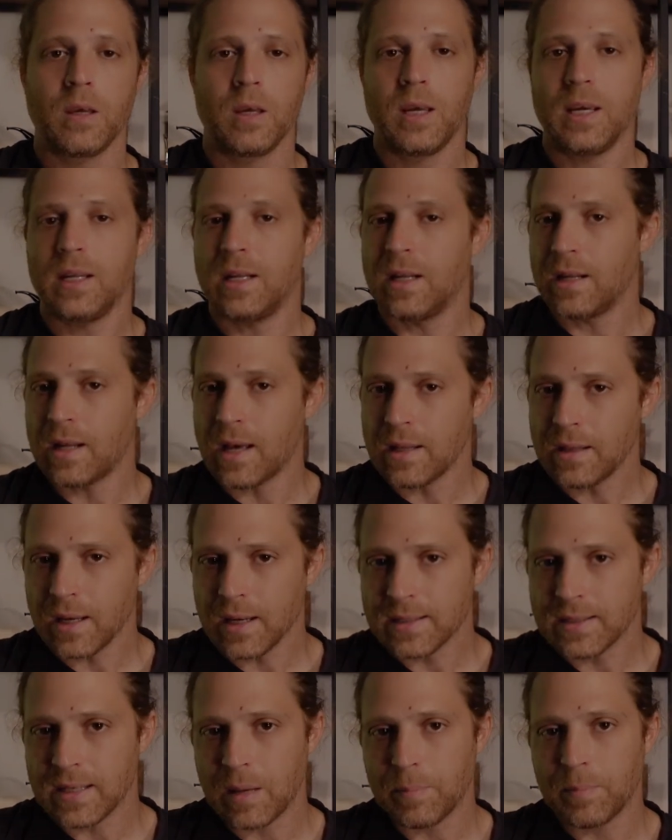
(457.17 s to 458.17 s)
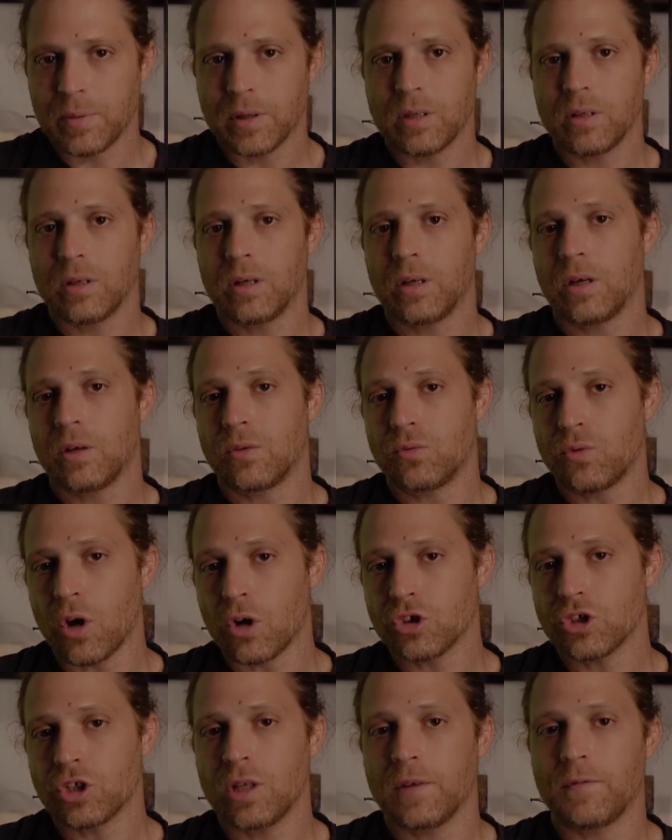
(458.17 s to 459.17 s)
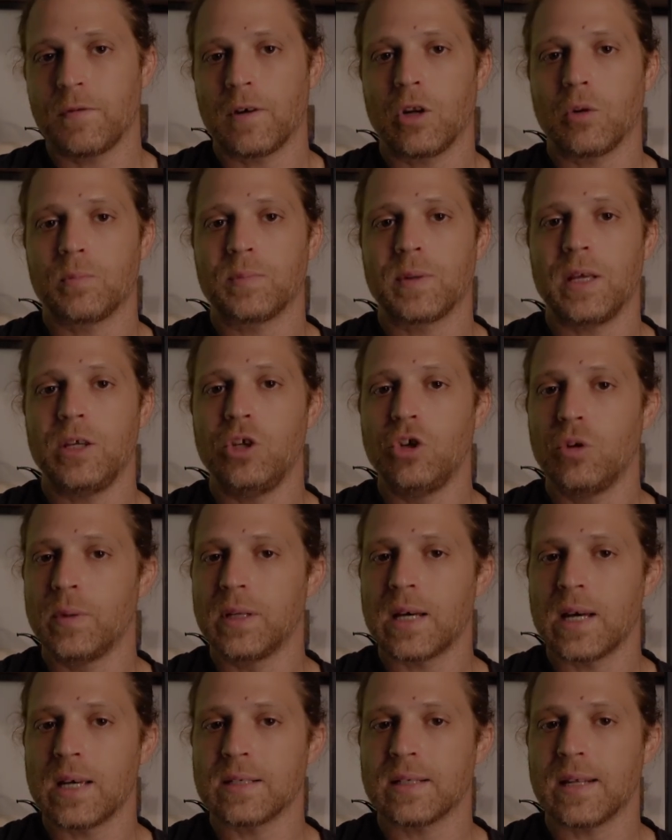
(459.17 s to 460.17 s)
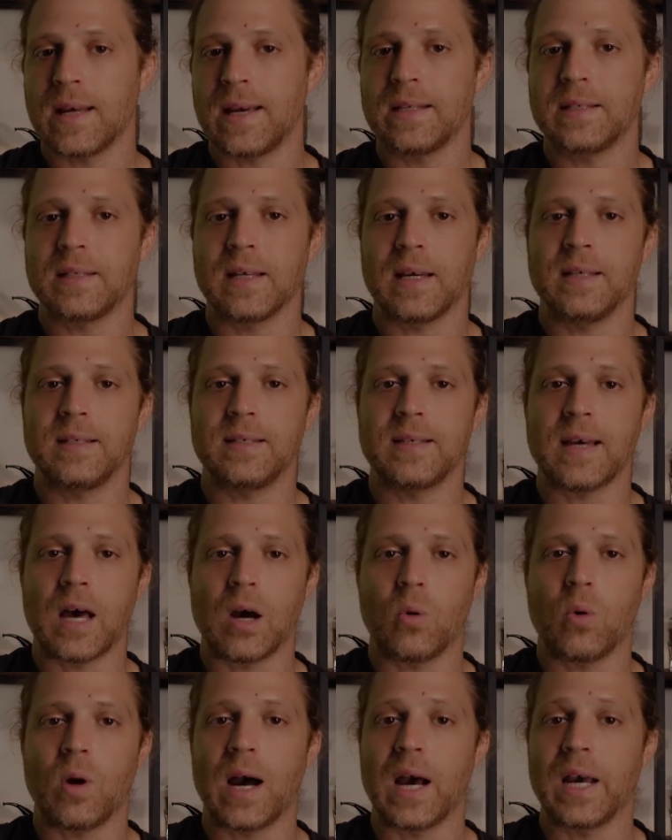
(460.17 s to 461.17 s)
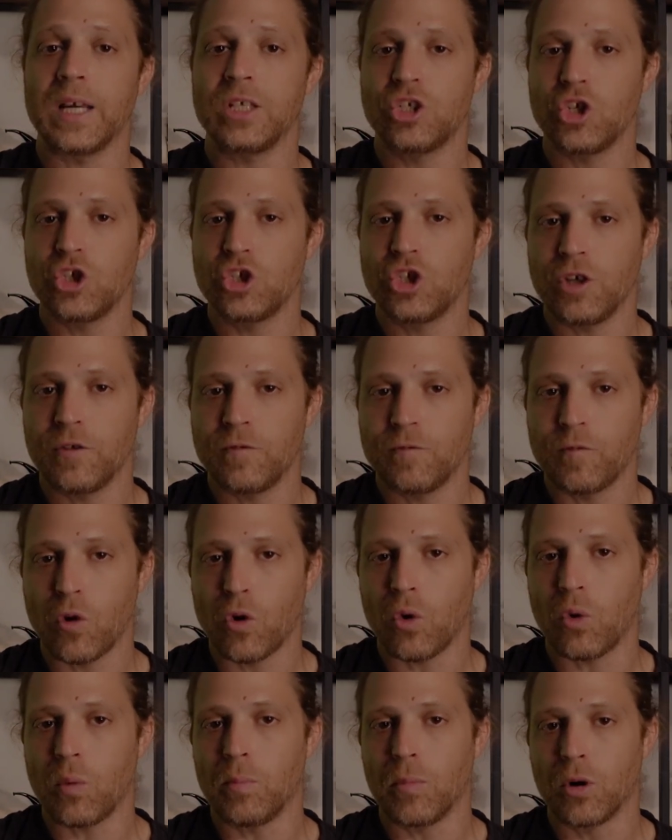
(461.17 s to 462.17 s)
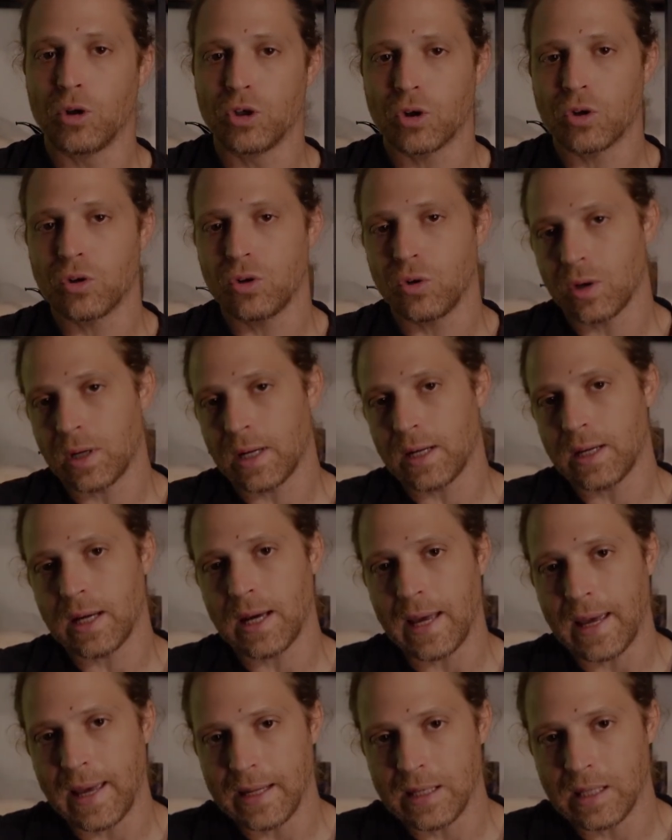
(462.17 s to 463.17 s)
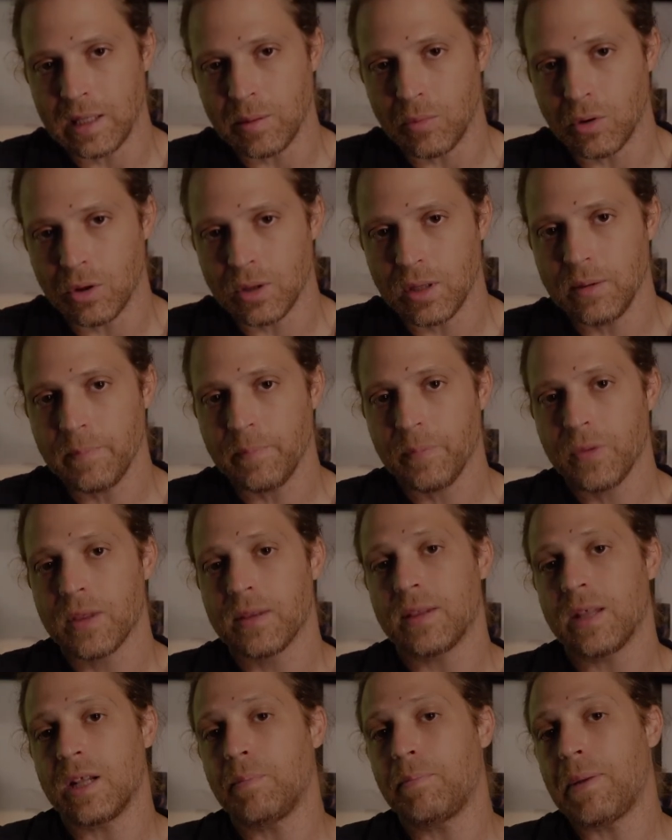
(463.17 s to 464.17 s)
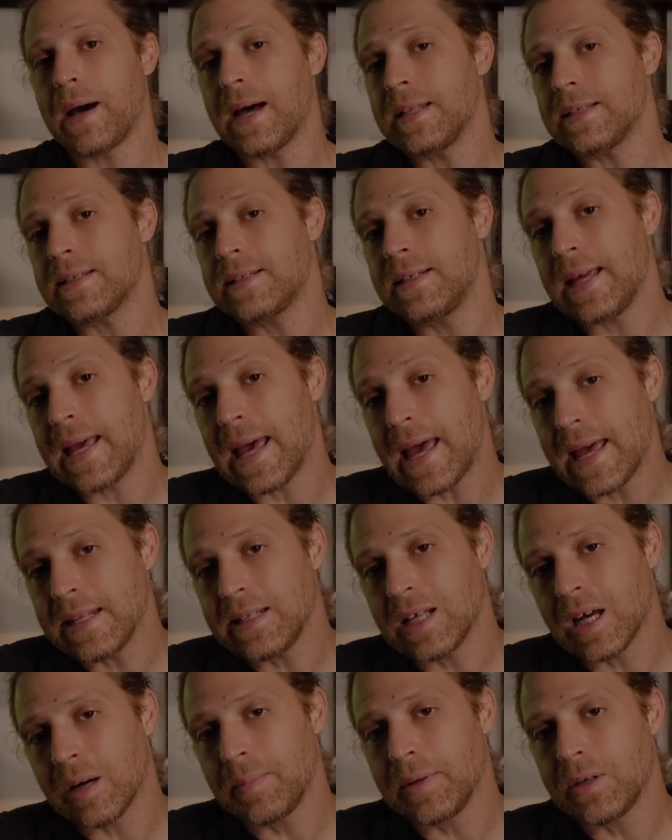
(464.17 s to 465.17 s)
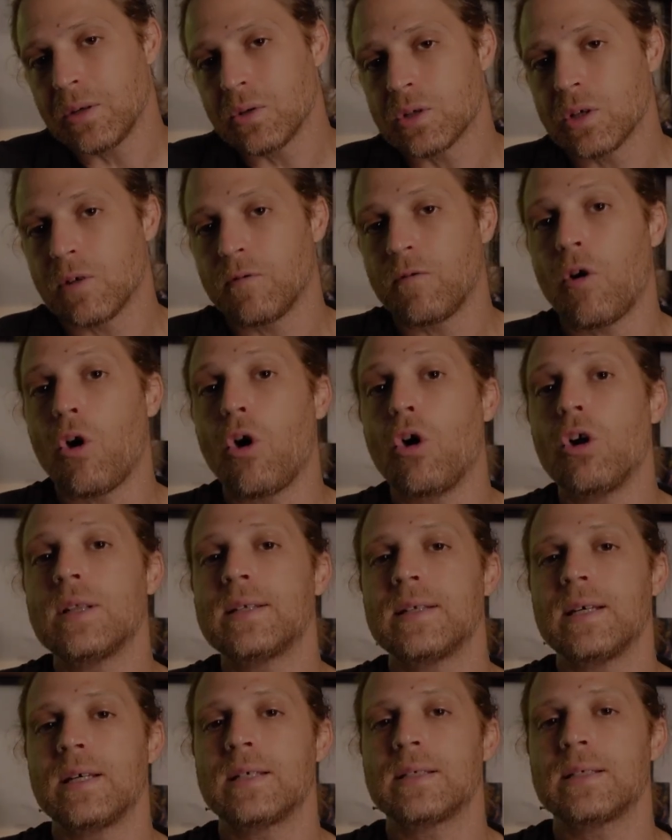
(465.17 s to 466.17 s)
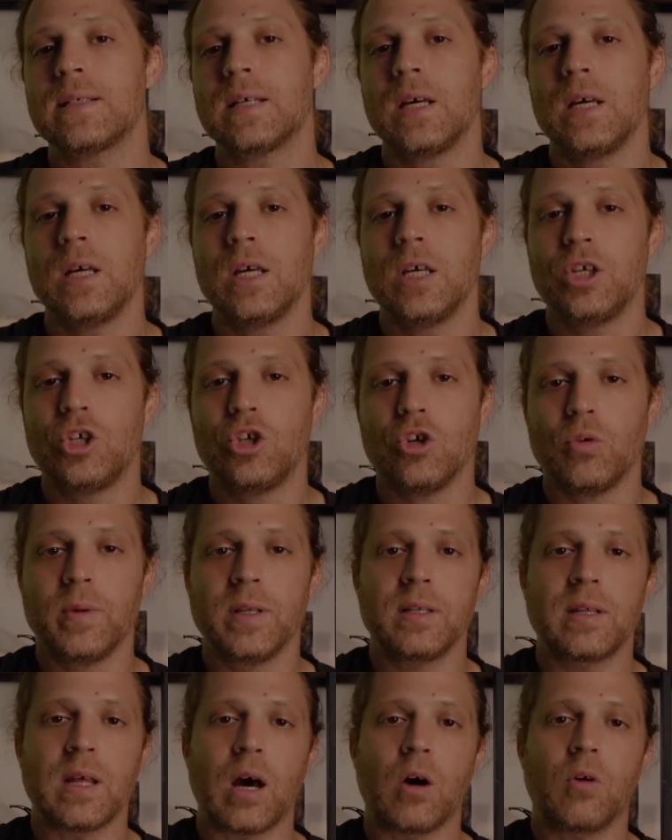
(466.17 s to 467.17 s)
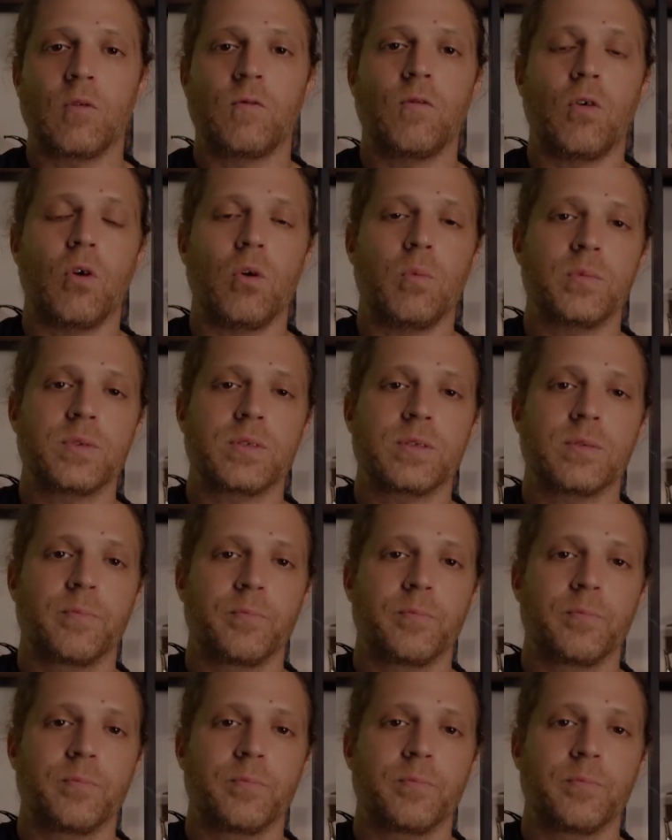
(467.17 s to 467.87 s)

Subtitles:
In another example, Roche developed a humanized anti-tau IgG4 monoclonal antibody that binds the N-terminus of all 6 human tau forms,